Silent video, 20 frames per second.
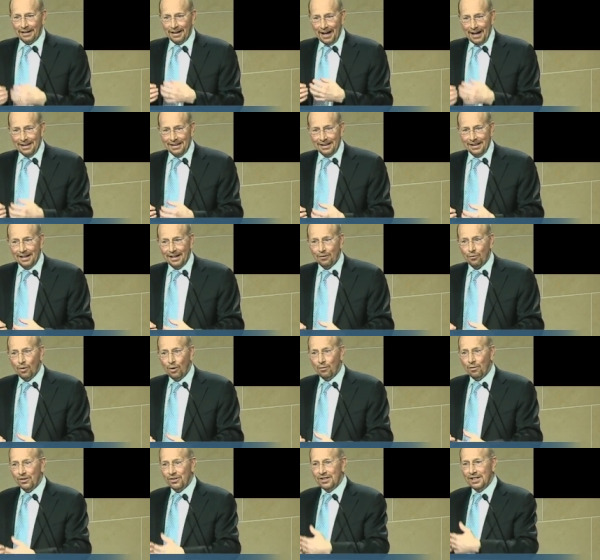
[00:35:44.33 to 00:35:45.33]
I think
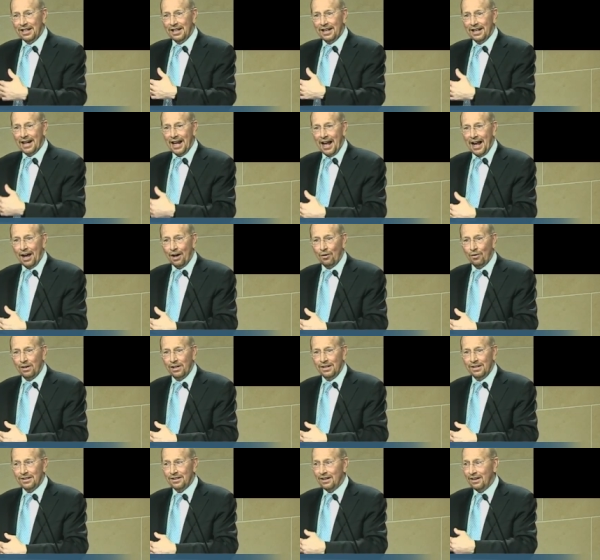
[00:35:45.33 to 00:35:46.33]
what we're seeing
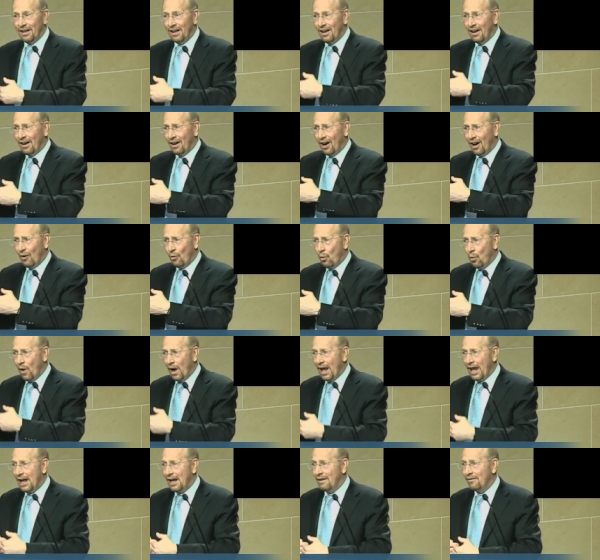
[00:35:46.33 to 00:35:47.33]
now is a
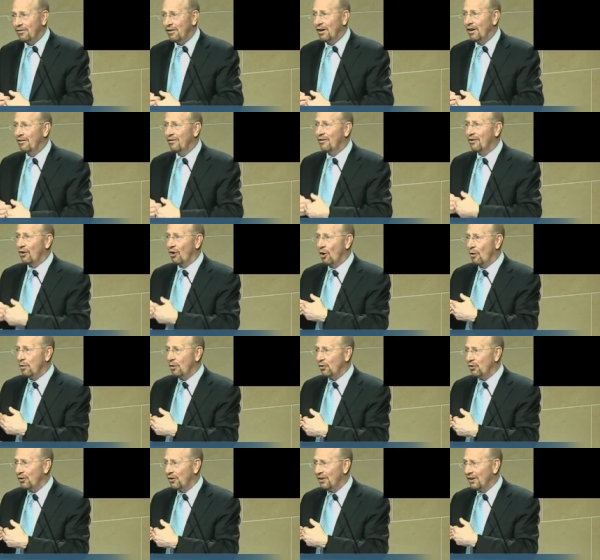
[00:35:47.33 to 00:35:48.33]
wave of
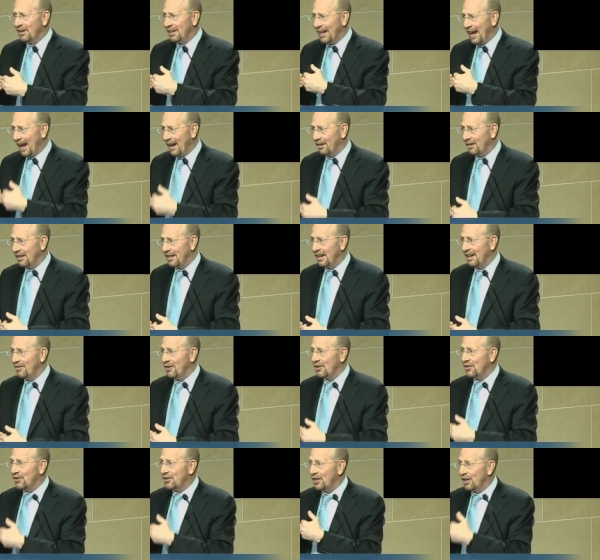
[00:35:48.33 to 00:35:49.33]
global talent
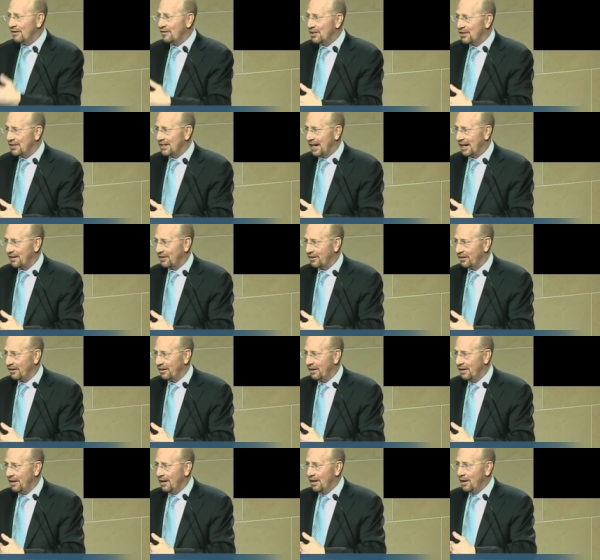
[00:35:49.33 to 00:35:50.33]
in the service
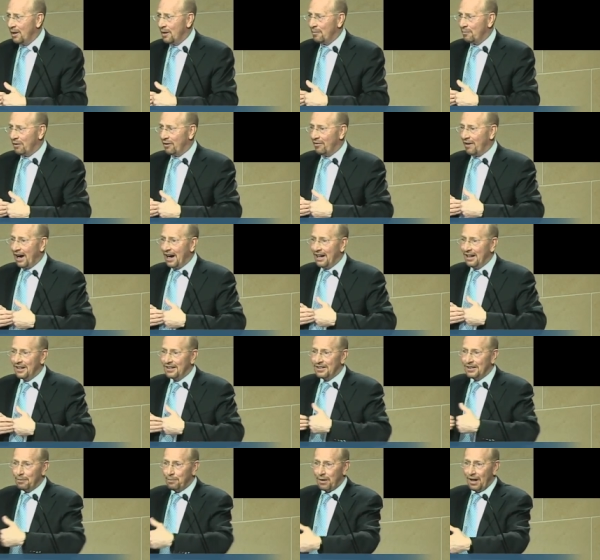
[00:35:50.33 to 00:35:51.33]
sector, providing
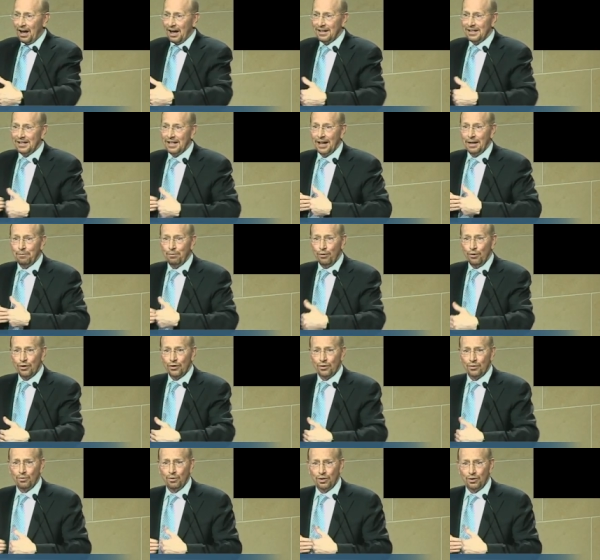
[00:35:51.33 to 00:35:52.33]
a supply side
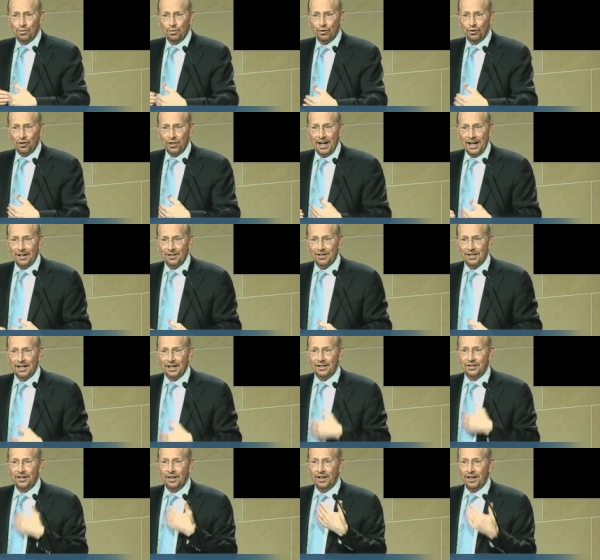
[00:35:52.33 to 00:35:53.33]
push, which will change
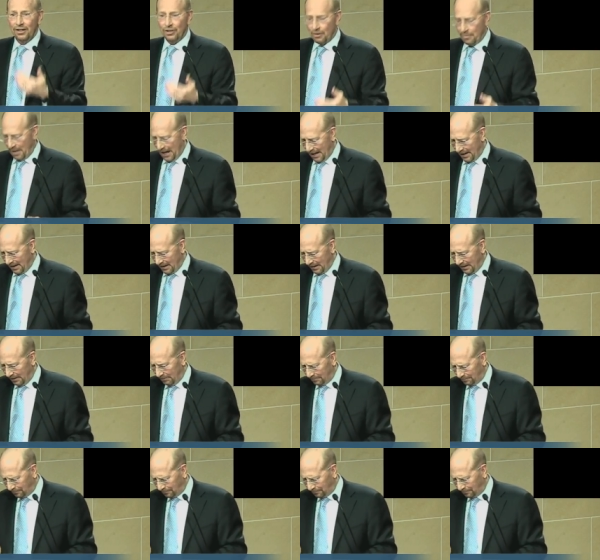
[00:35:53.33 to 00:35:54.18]
things dramatically.